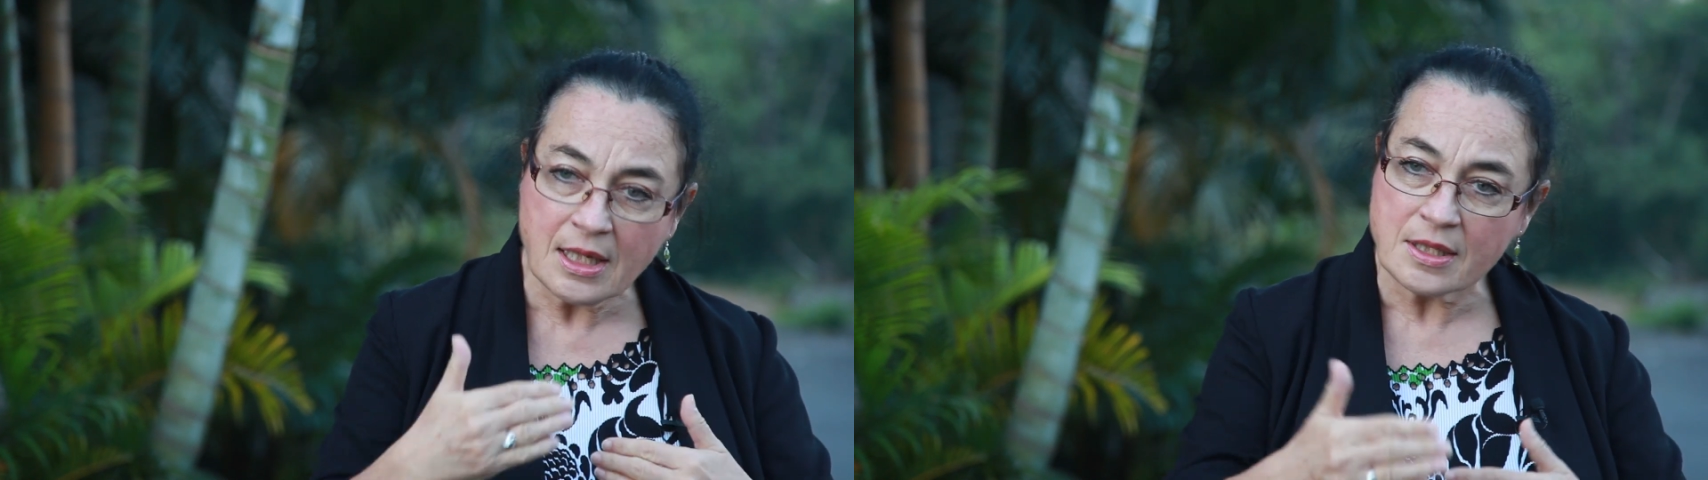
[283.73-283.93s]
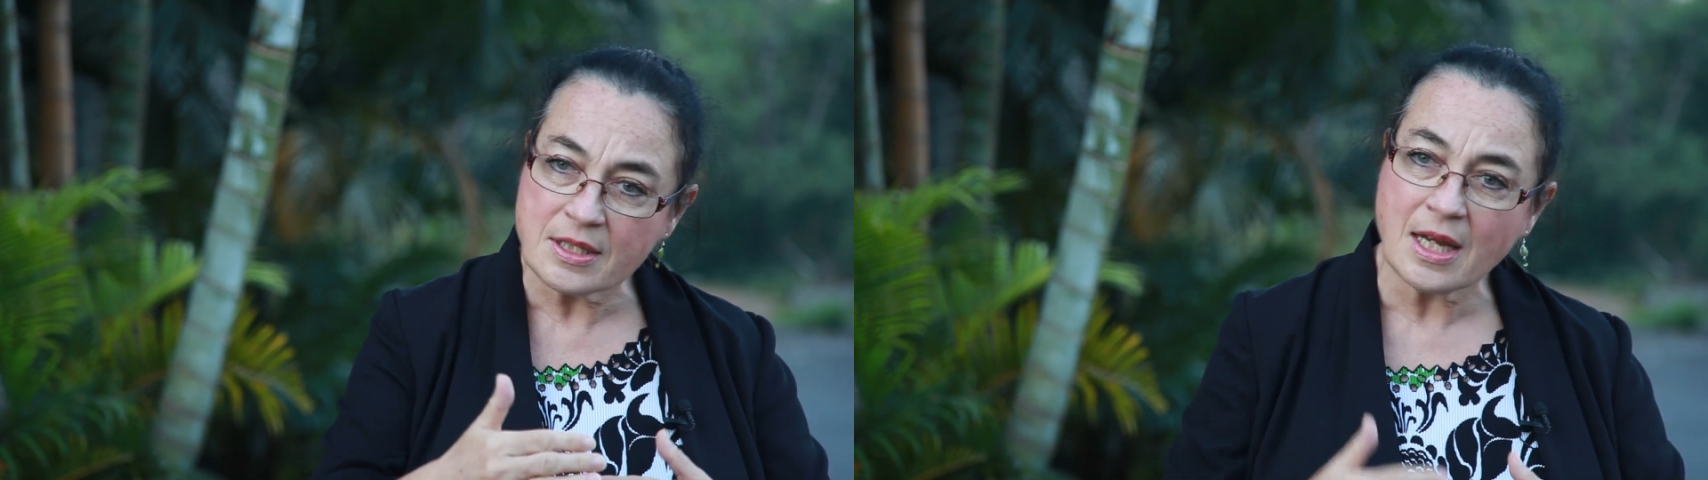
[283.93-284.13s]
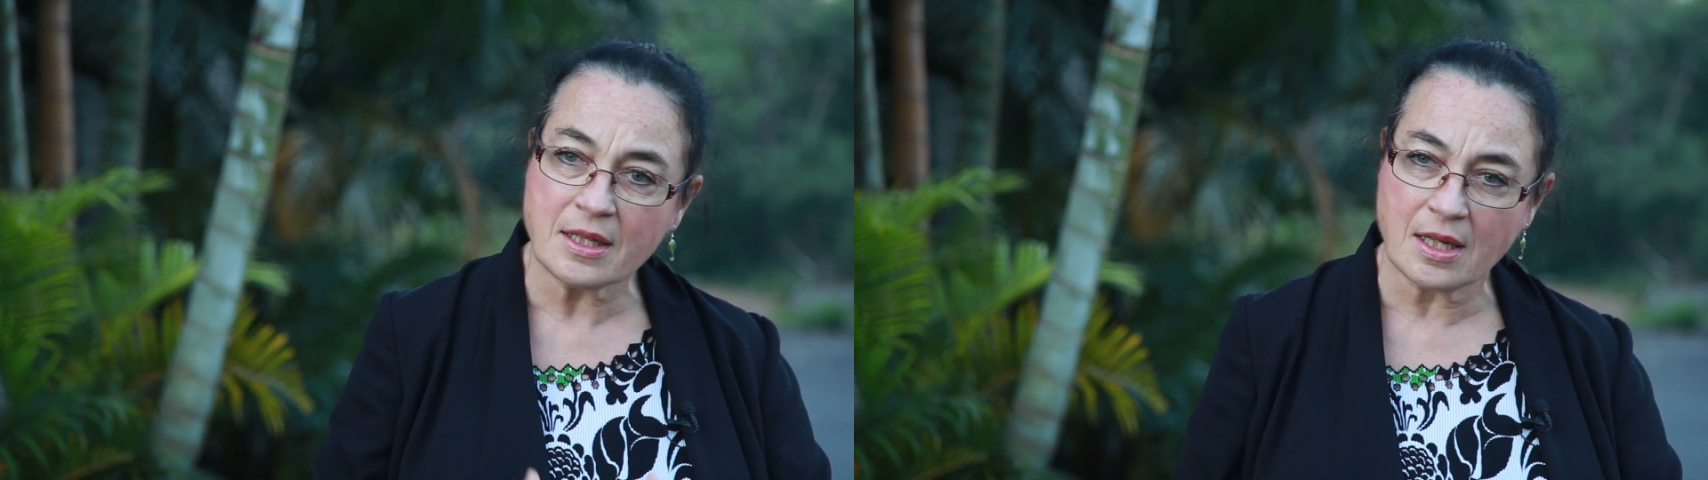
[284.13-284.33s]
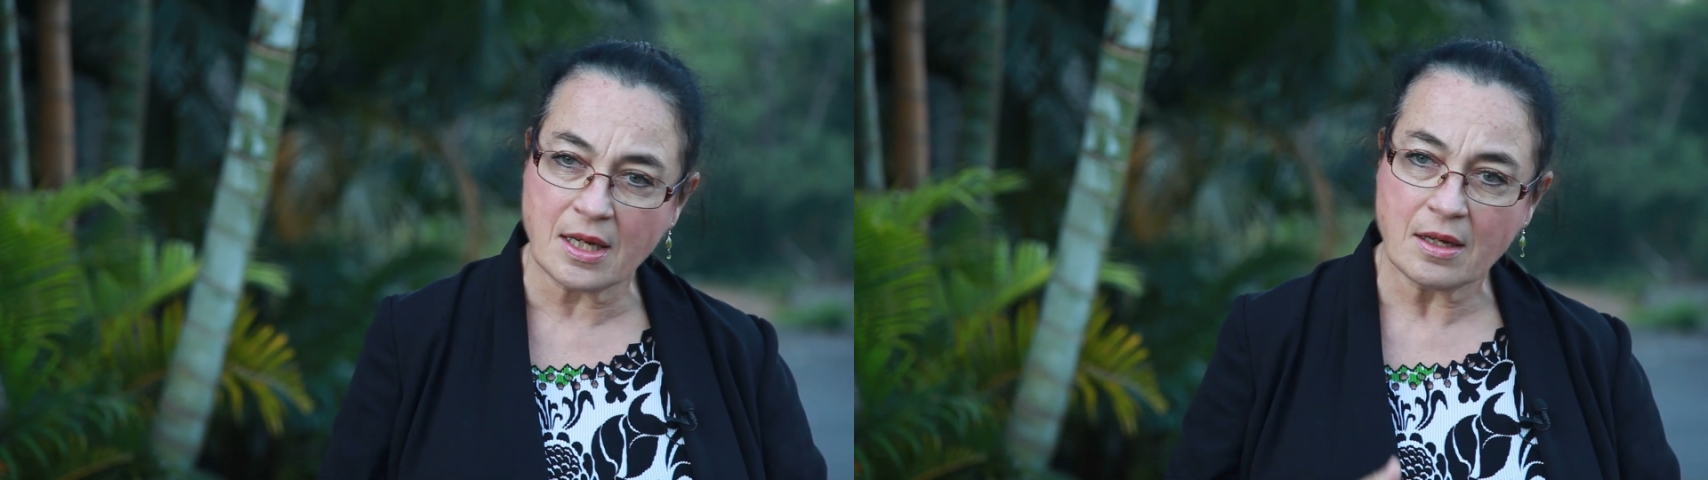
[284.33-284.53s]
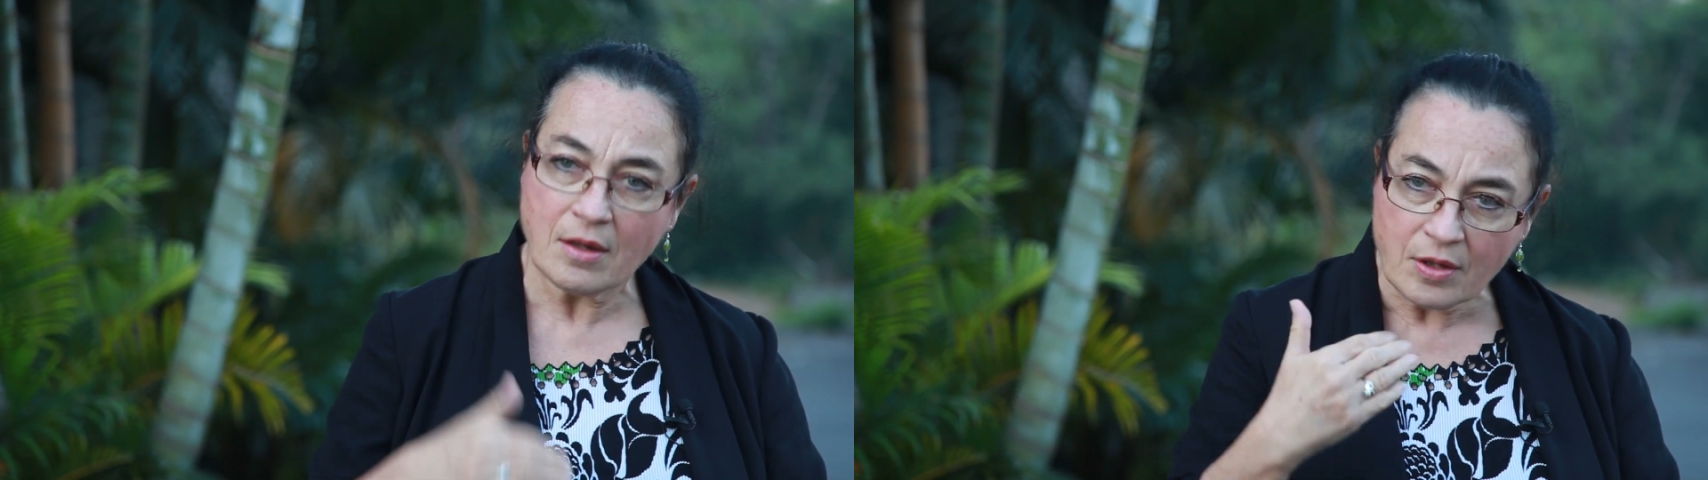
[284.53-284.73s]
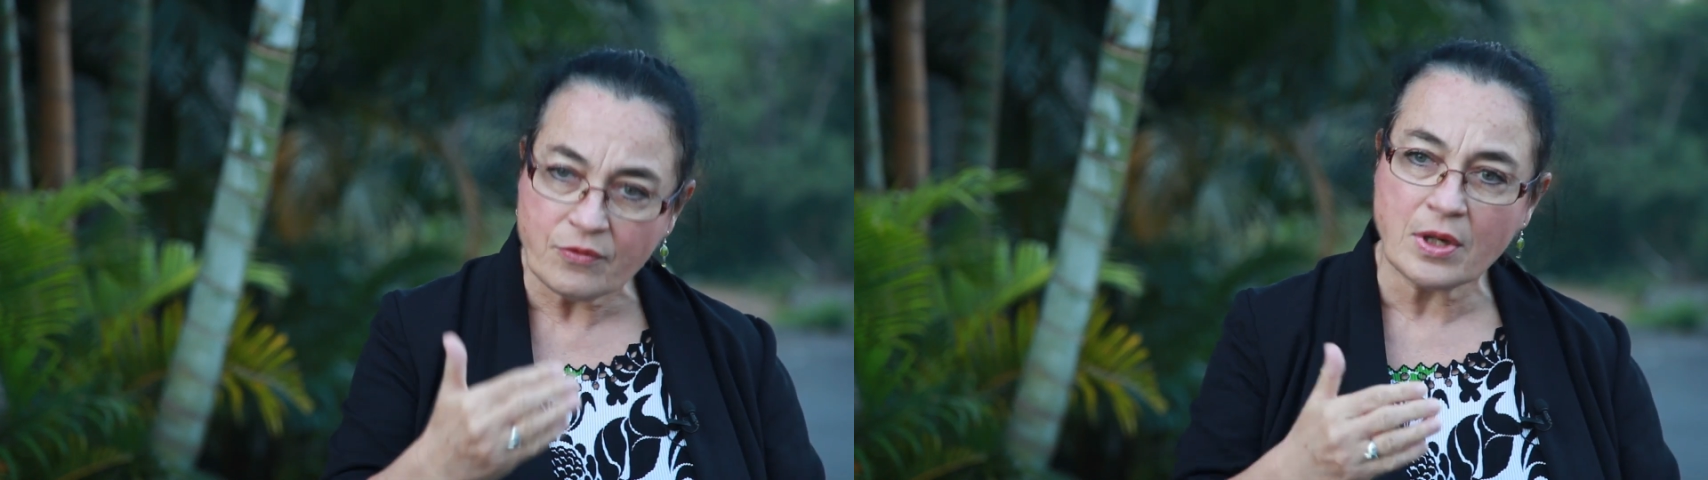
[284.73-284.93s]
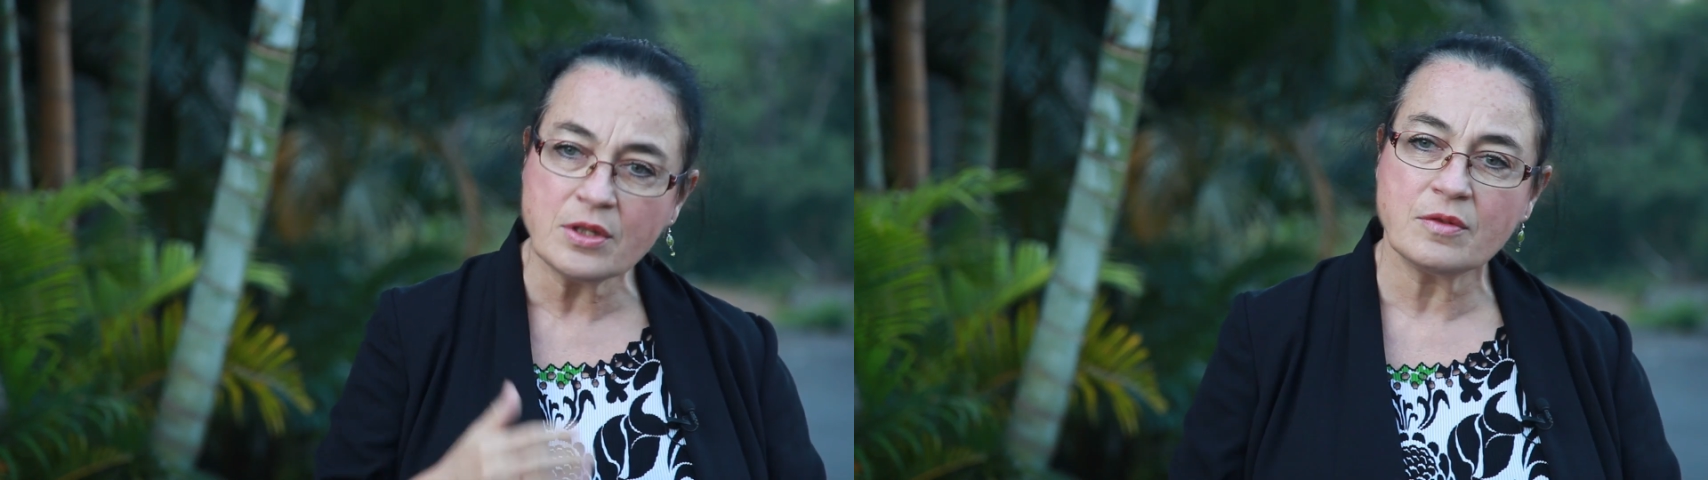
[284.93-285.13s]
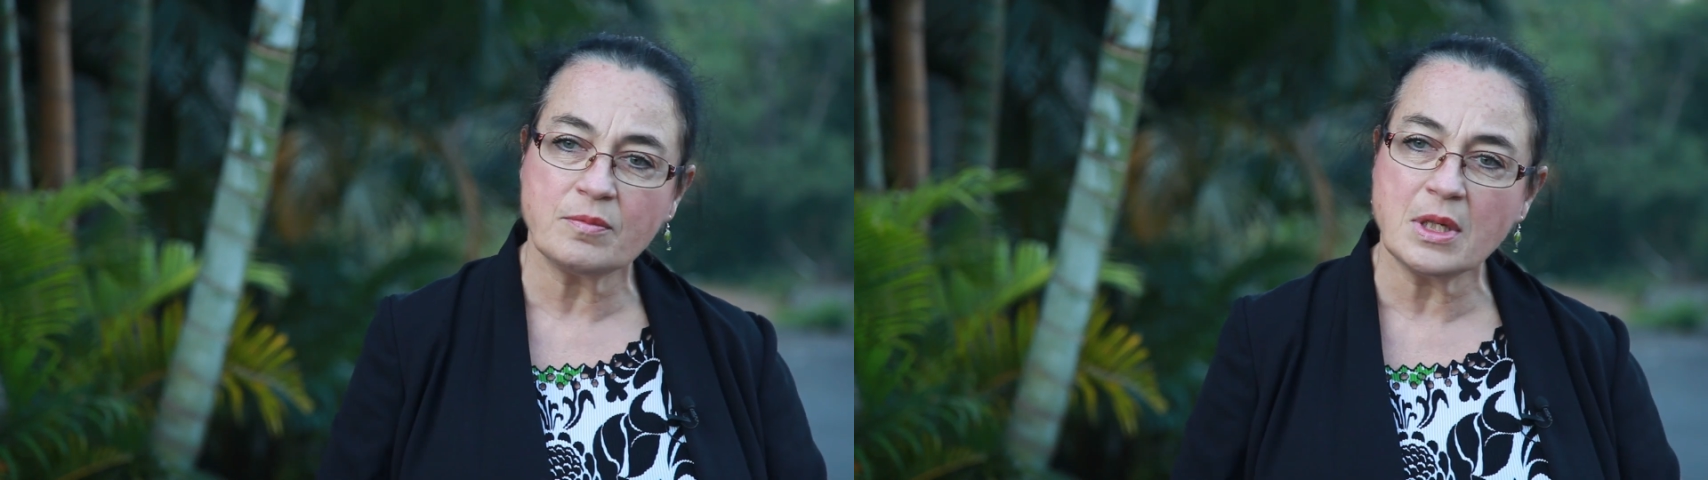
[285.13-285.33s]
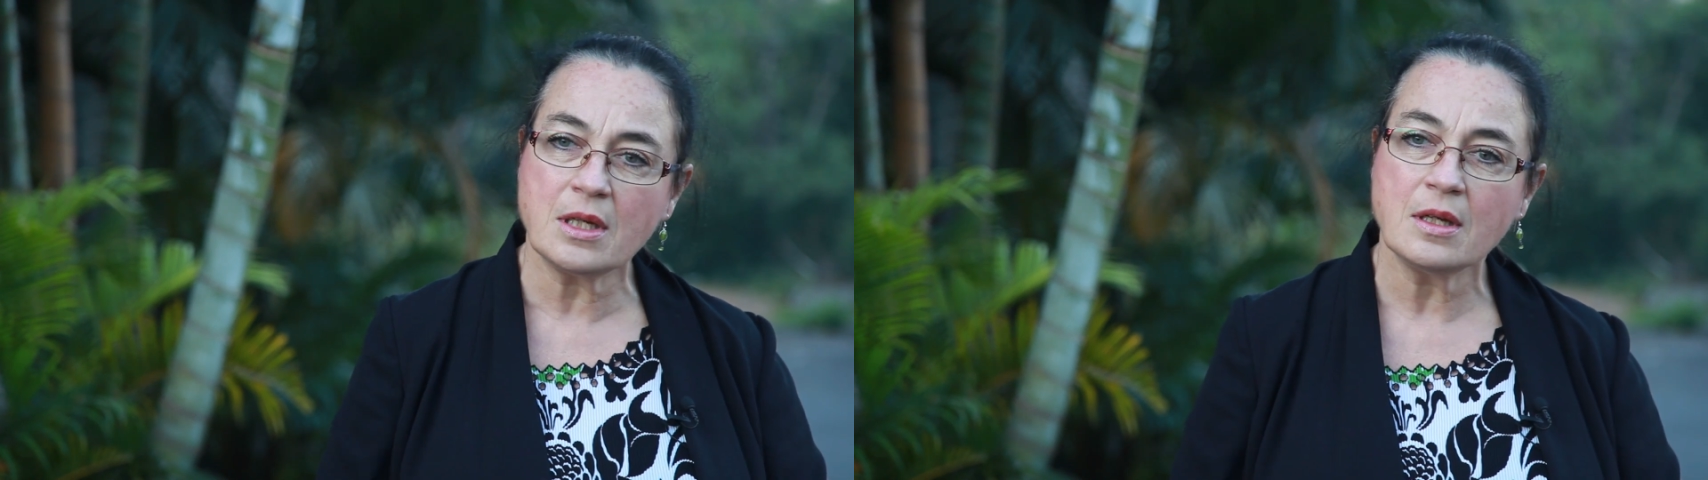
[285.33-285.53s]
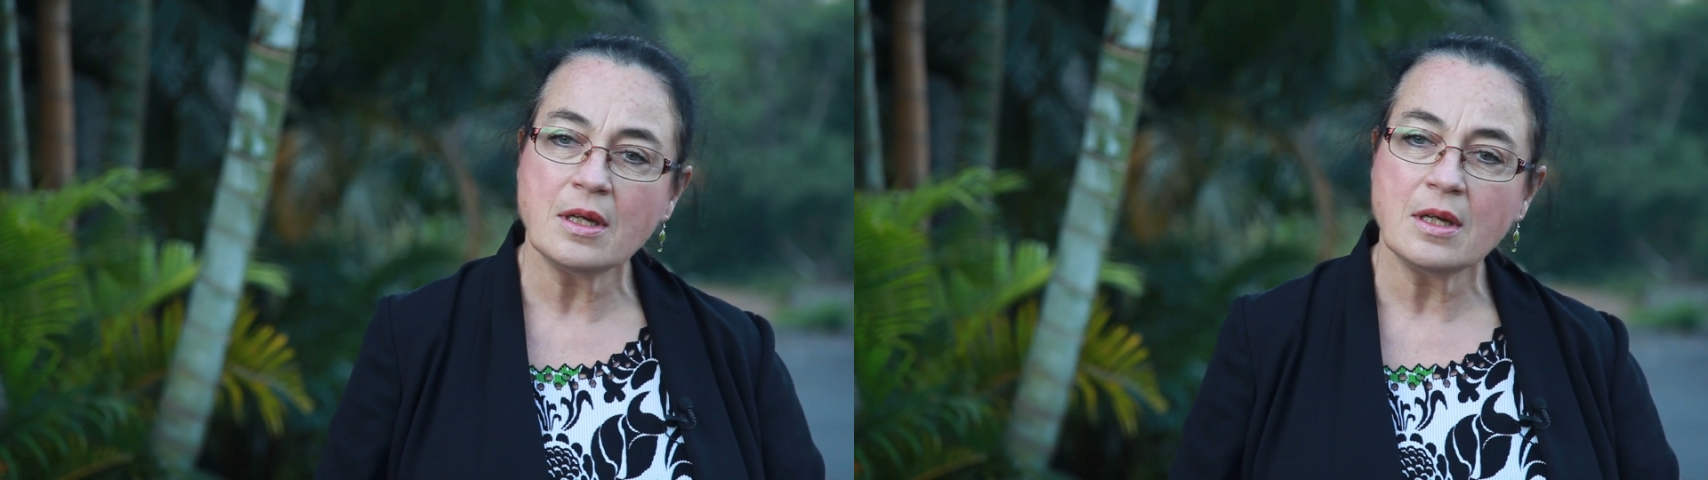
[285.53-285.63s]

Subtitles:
had sat there in front of me